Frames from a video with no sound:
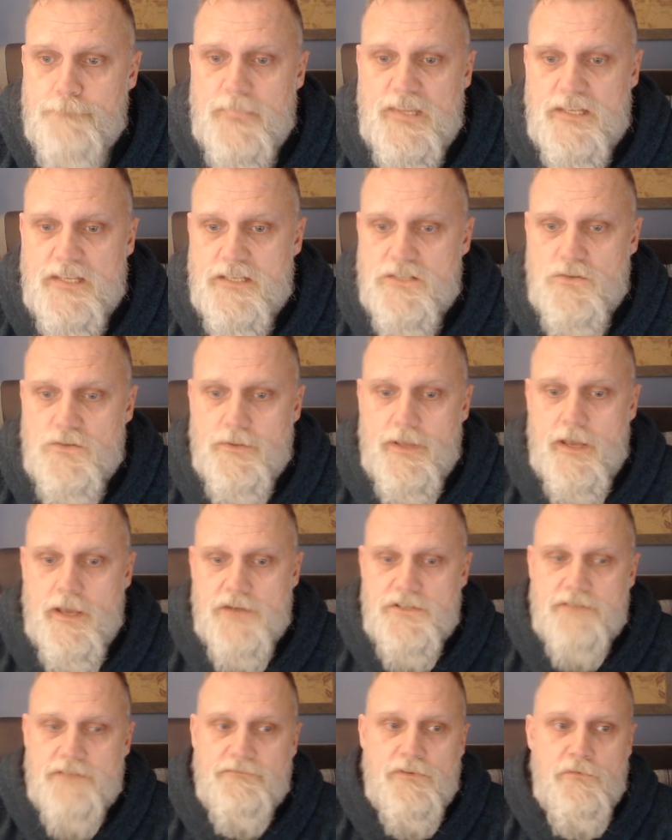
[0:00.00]
so the
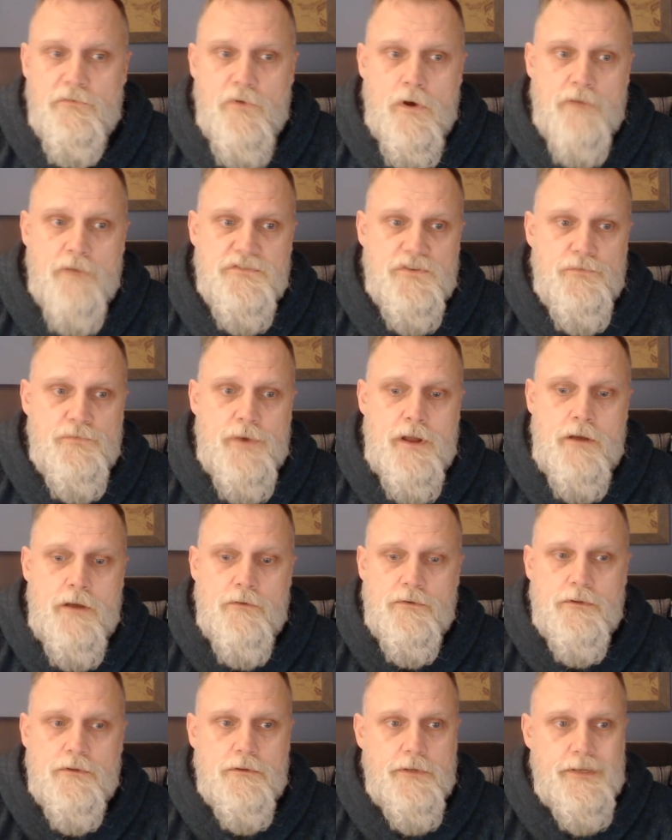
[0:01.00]
action revolves
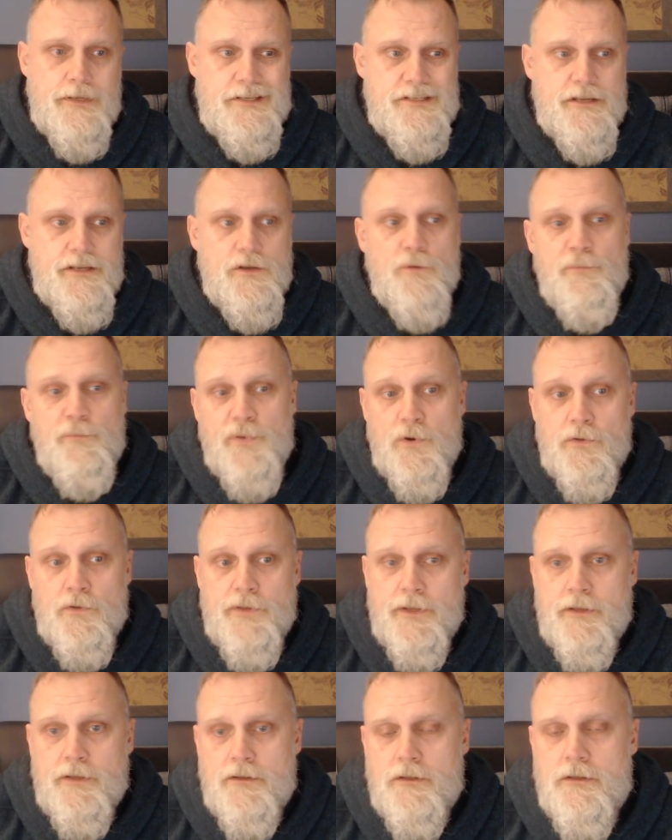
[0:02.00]
around a single
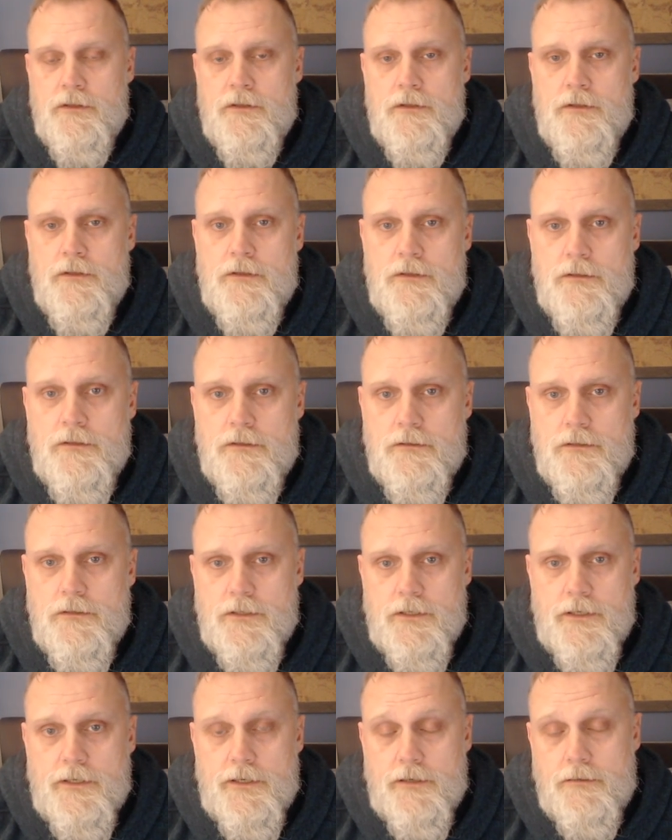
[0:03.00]
building,
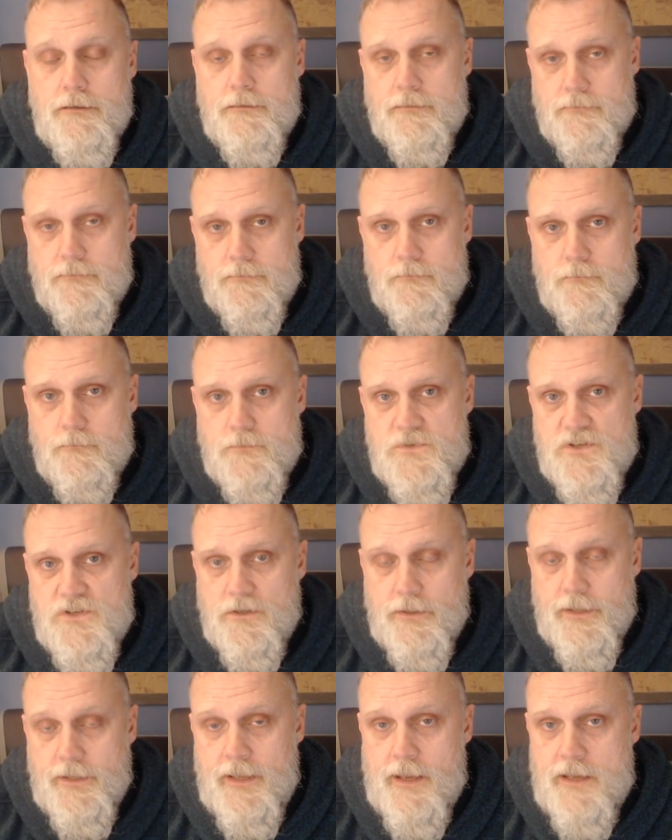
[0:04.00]
uh,
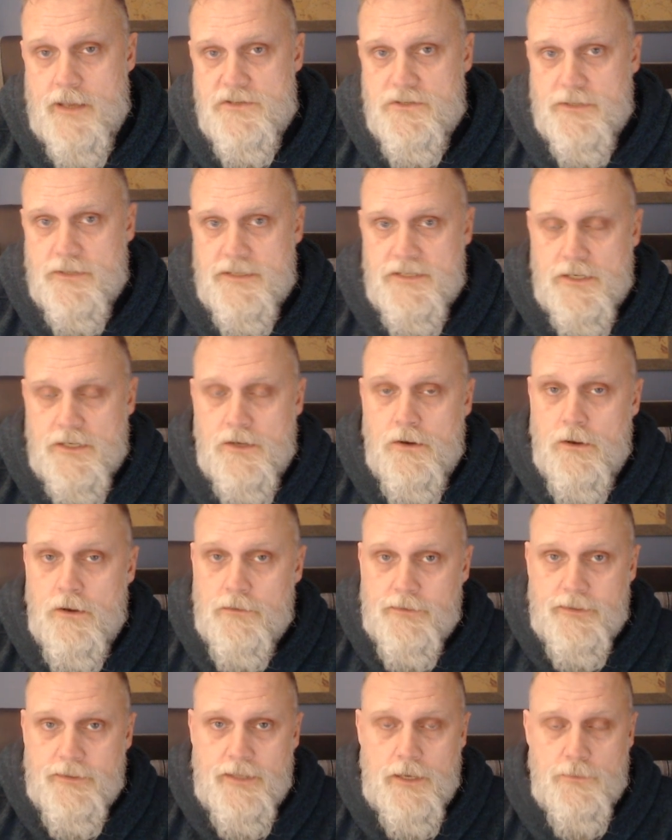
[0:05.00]
Sterlin Castle, as I
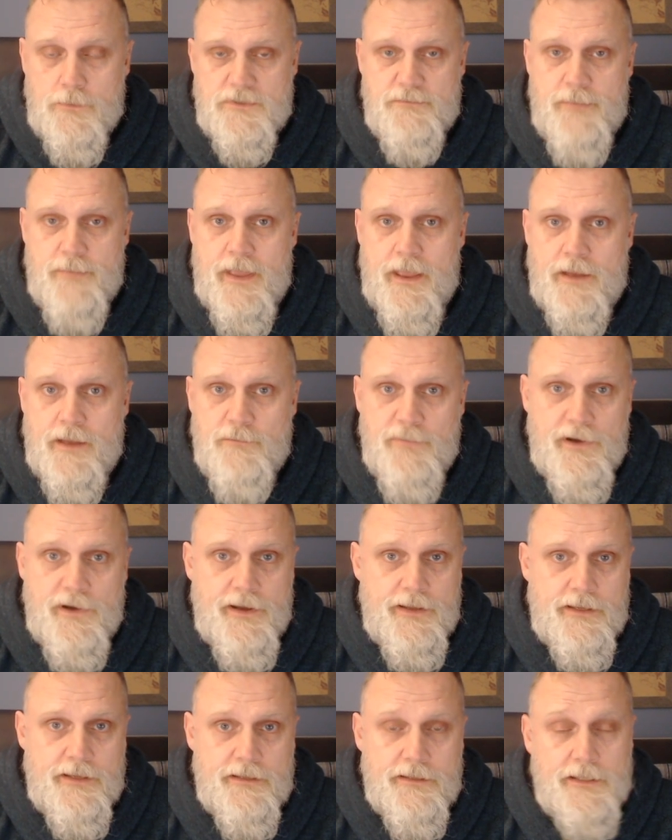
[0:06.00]
called it, that was manned
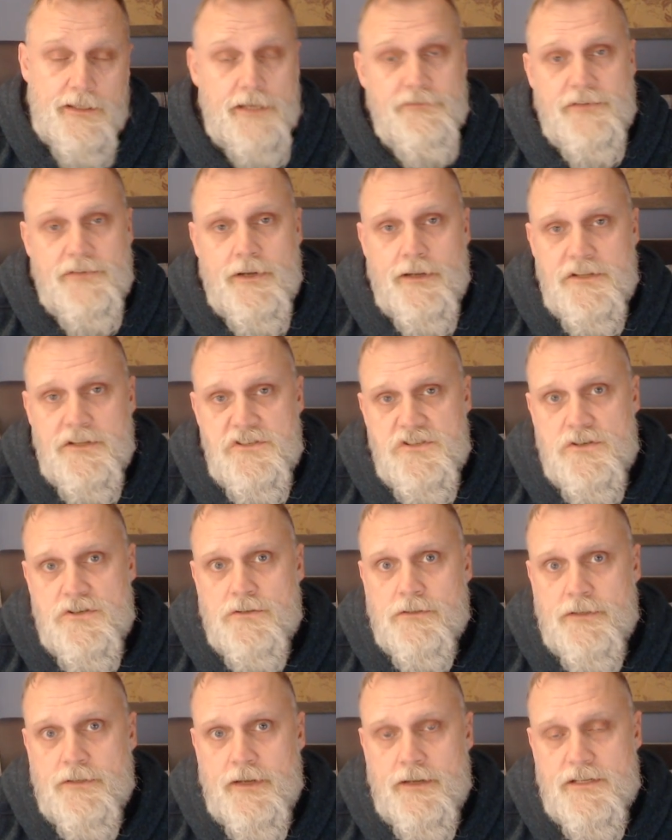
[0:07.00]
by a uh, Lieutenant
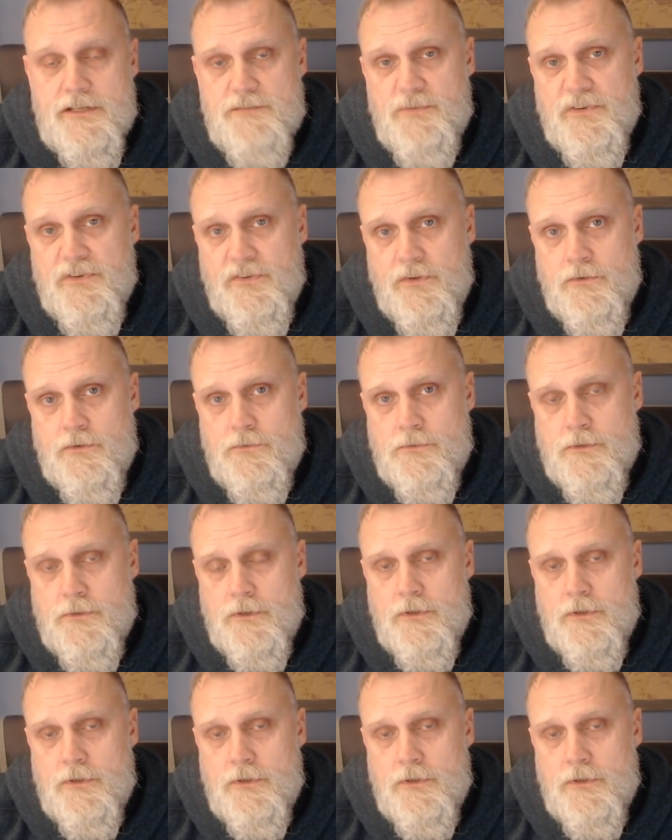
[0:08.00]
Sterlin and his platoon